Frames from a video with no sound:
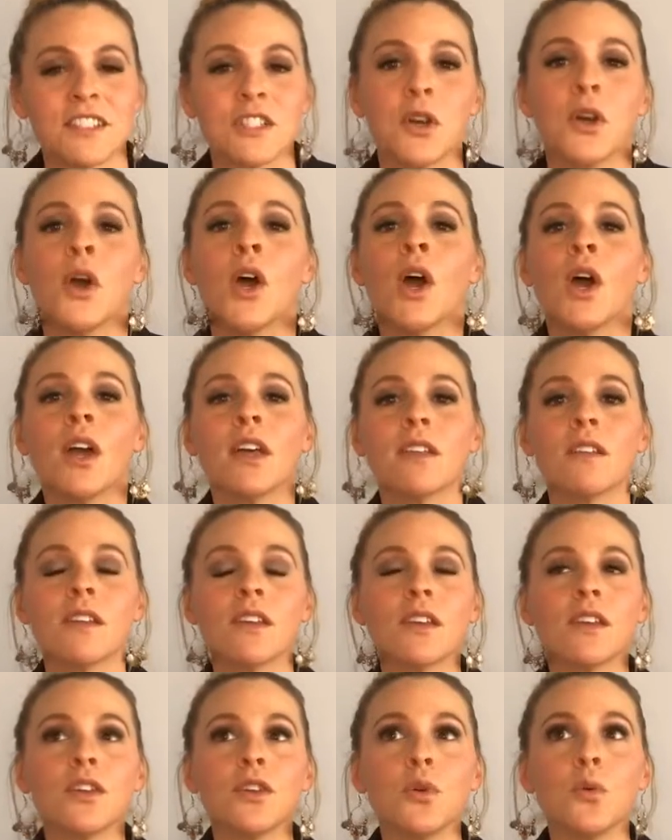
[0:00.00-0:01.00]
So
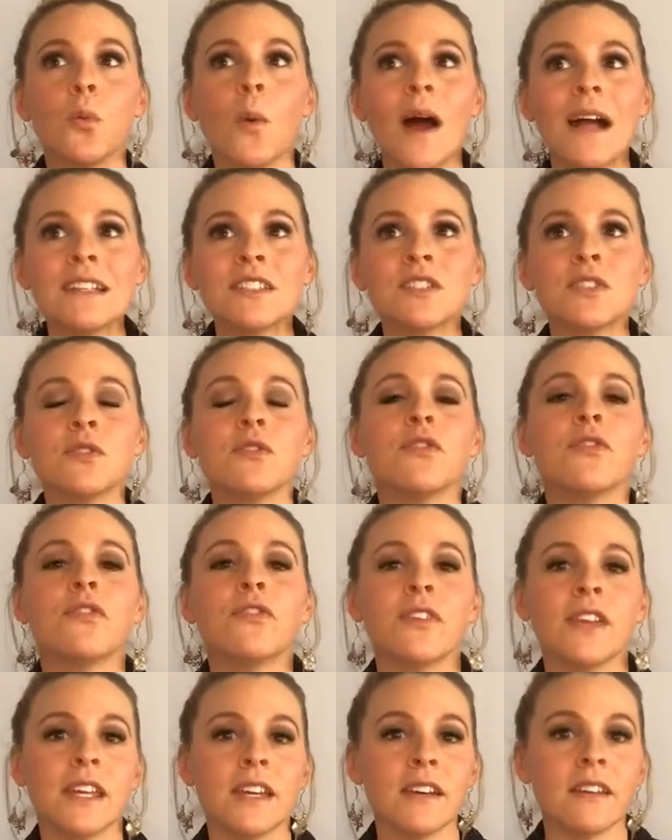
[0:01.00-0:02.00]
you want to
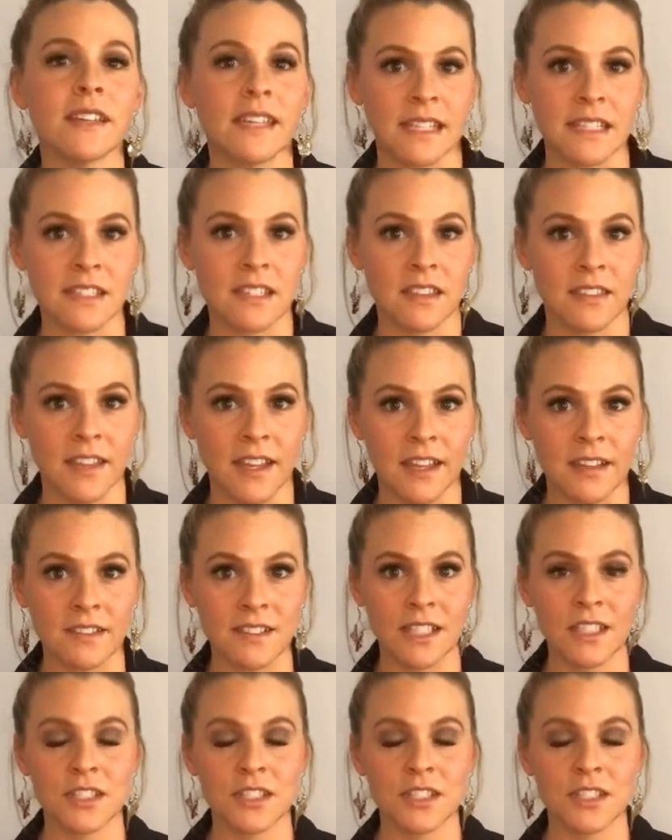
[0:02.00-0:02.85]
feel into things.